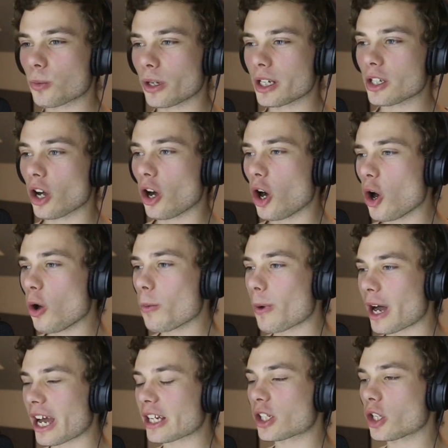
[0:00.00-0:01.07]
oh
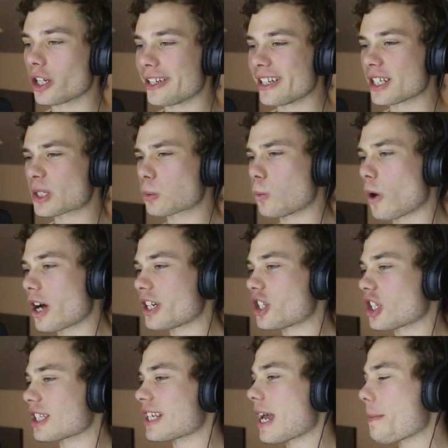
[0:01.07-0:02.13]
my goodness, what
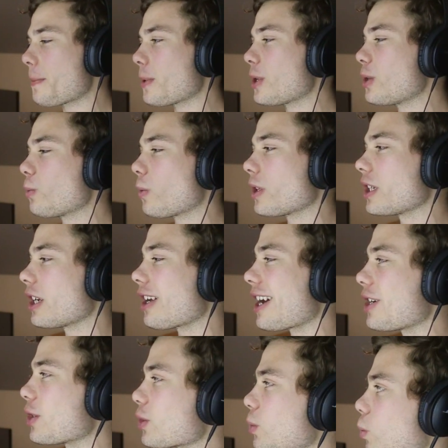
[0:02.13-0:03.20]
just happened? What did I
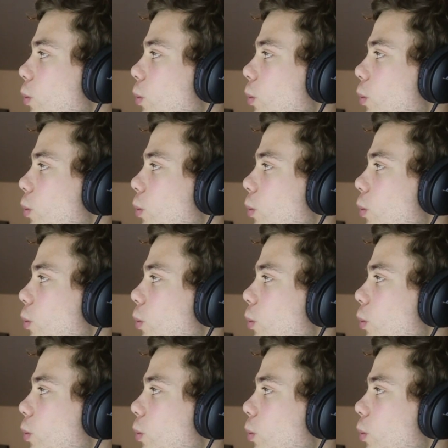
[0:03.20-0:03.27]
just